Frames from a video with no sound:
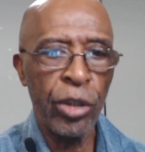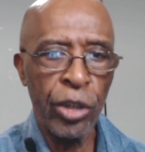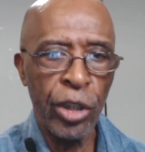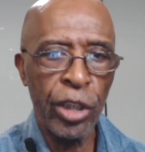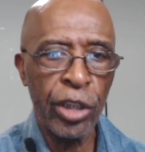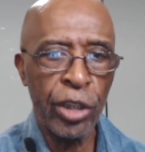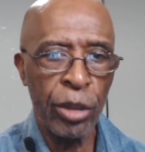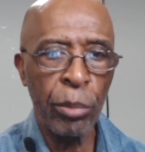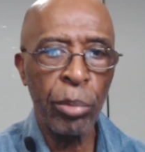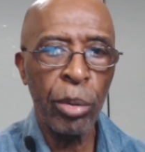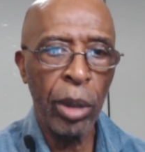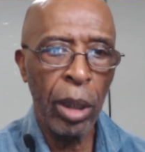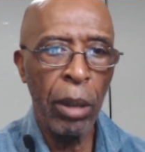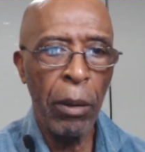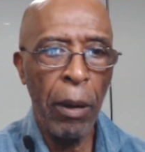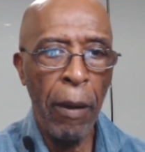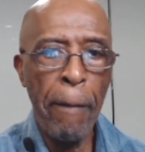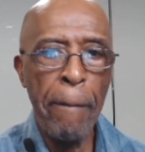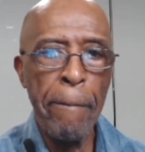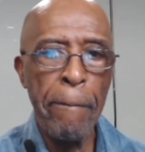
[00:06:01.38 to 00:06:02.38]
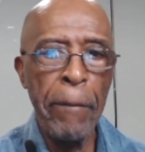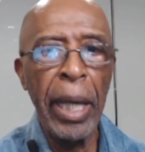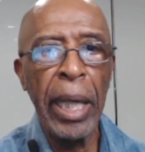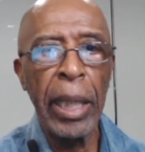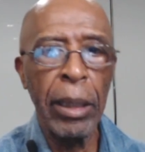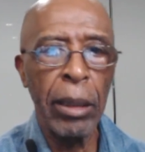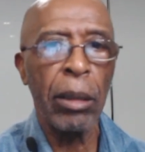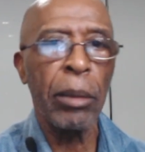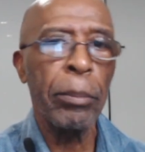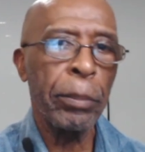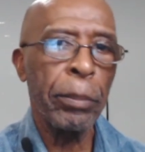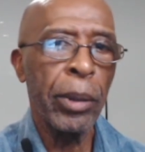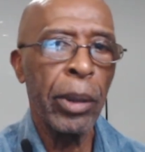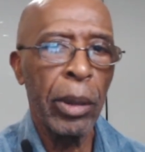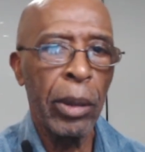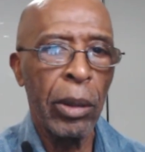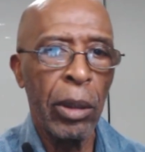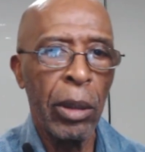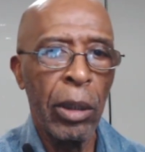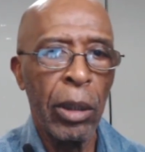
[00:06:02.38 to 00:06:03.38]
are just simply made up
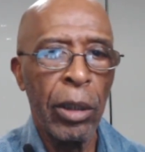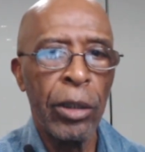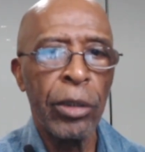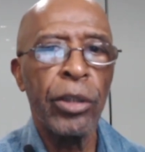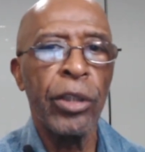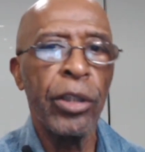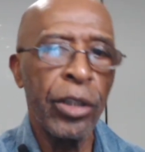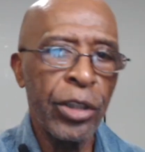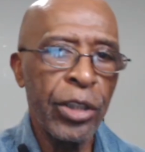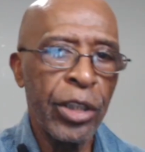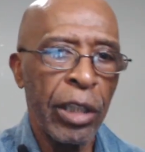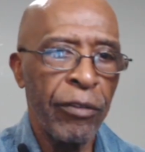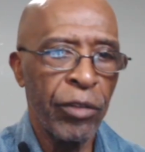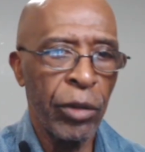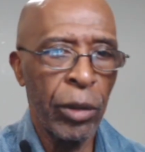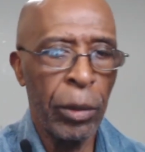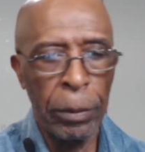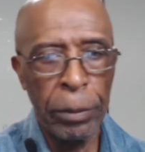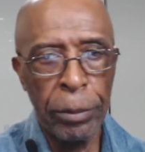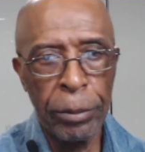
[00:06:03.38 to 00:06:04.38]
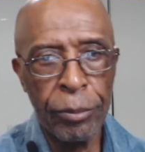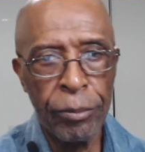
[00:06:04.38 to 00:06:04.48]
to deceive you.